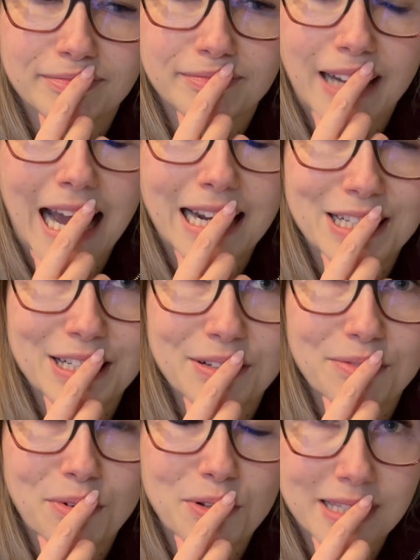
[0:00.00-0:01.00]
And
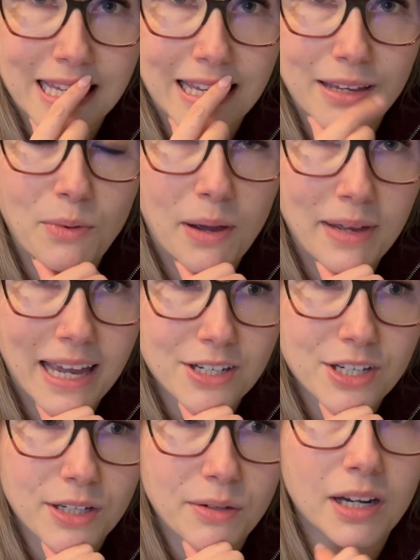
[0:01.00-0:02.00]
we'll see where we get
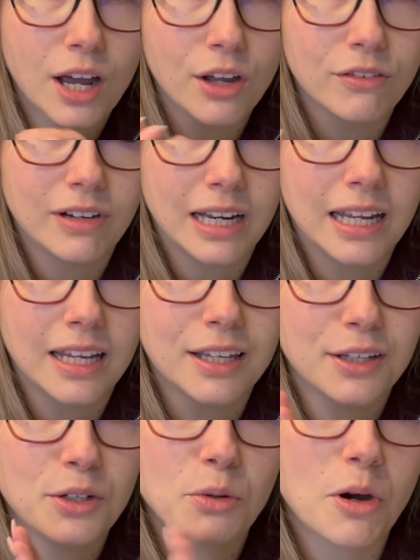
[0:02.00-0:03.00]
to, and hopefully
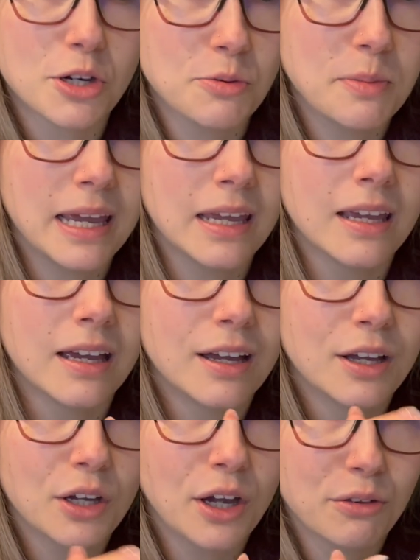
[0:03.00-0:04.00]
you'll watch me
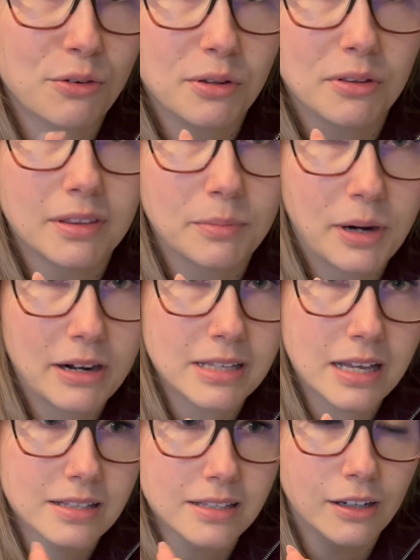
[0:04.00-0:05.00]
go through the
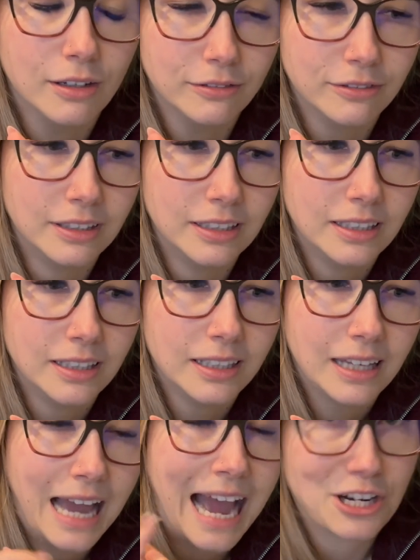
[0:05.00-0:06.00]
process of
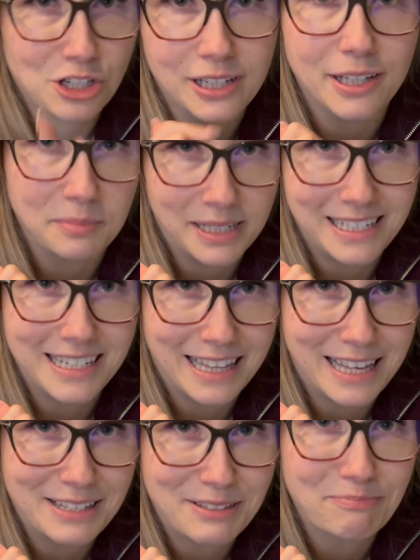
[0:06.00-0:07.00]
actually completing
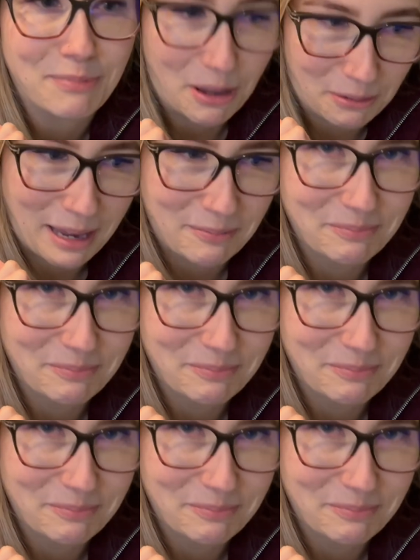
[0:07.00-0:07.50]
this. Okay.